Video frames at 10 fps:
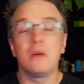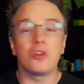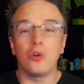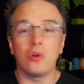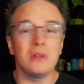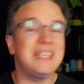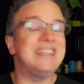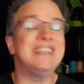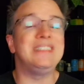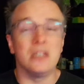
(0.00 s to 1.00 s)
Currently,
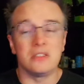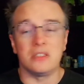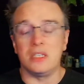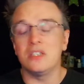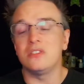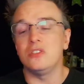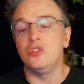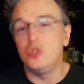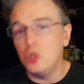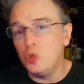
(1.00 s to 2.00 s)
it doesn't. It doesn't
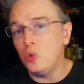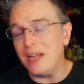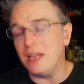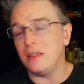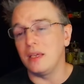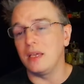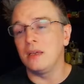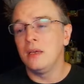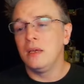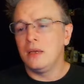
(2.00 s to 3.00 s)
do anything
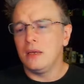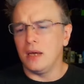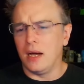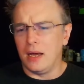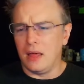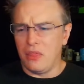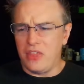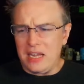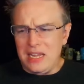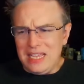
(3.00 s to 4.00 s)
uh,
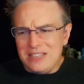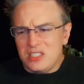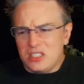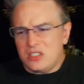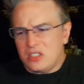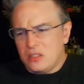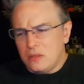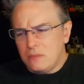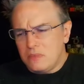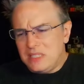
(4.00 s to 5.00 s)
that isn't
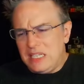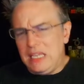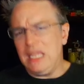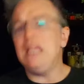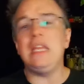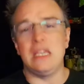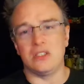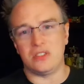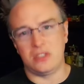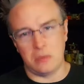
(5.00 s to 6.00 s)

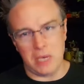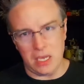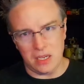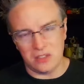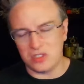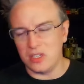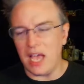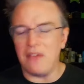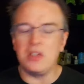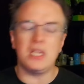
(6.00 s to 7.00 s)
tedious to me. It's
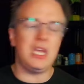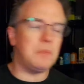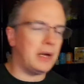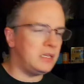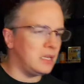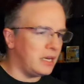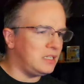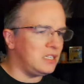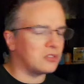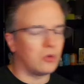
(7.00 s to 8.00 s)
having to keep
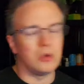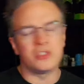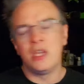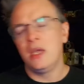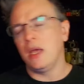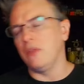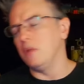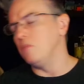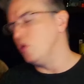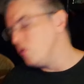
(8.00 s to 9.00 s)
ID scrolls and
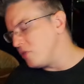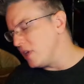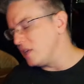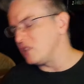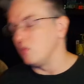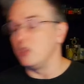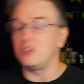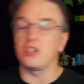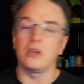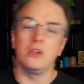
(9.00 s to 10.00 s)
then move things. And when you
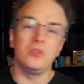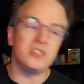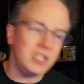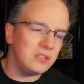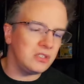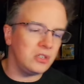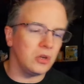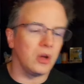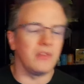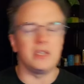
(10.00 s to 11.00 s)
start a new season, you
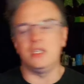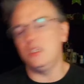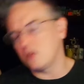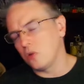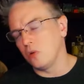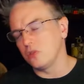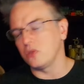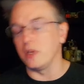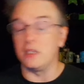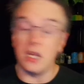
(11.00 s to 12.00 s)
don't have ID scrolls
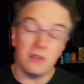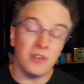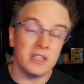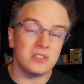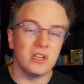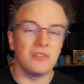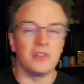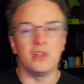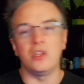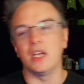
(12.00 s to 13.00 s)
to identify stuff.
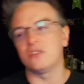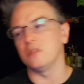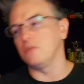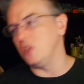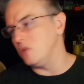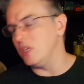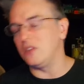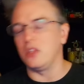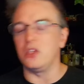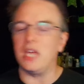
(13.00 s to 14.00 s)
And then you got some unique
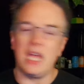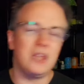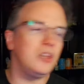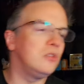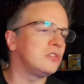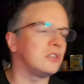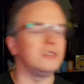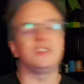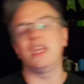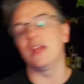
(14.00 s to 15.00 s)
that you can't use
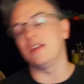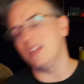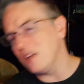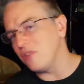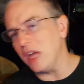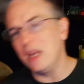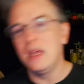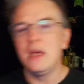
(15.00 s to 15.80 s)
because you can't identify it.